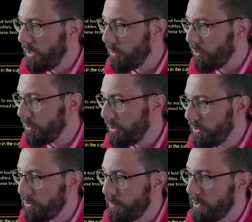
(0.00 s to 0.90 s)

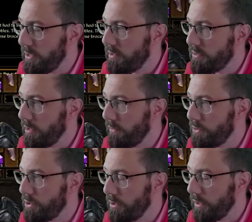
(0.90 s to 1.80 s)
Ogilds with this. I've
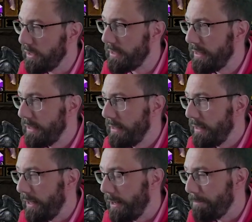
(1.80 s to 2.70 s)
tried...
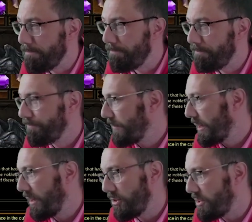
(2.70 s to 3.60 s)

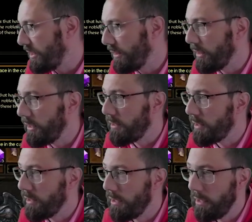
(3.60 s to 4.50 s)
I just didn't like
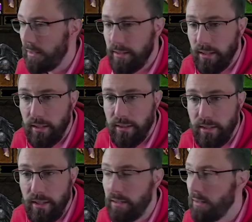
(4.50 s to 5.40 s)
that. I think
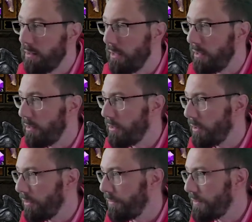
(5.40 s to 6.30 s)
the
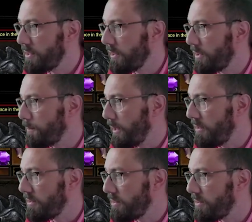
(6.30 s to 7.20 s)
kind of
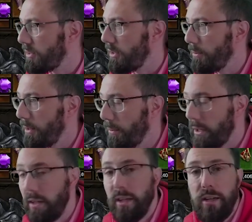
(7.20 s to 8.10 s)
6-piece COE
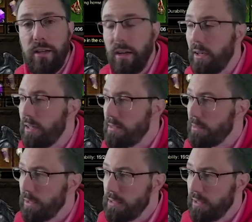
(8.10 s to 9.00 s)
way is the
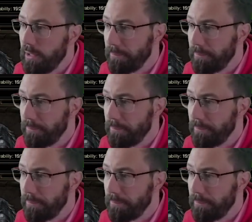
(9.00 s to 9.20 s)
way to go.